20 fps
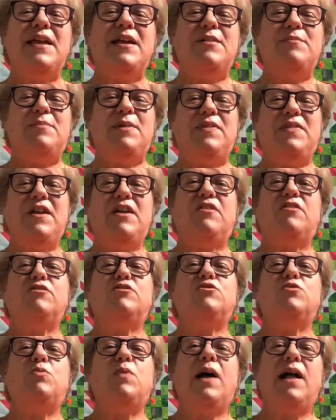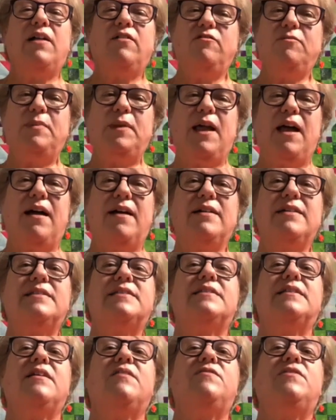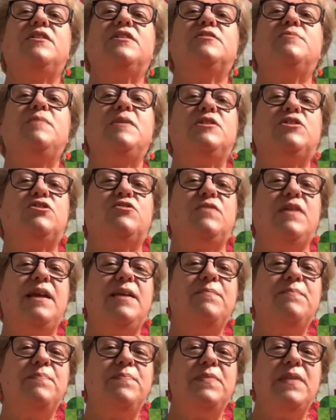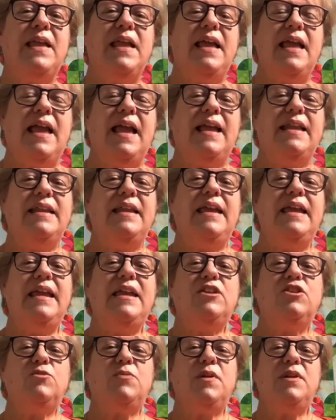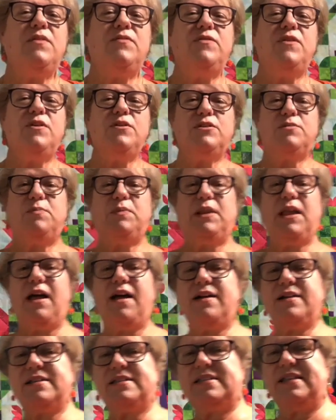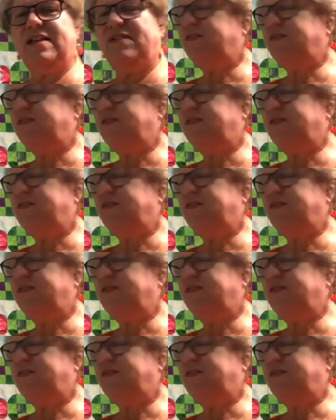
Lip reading: but there are 12 blocks of this mystery, and each one of those blocks, if you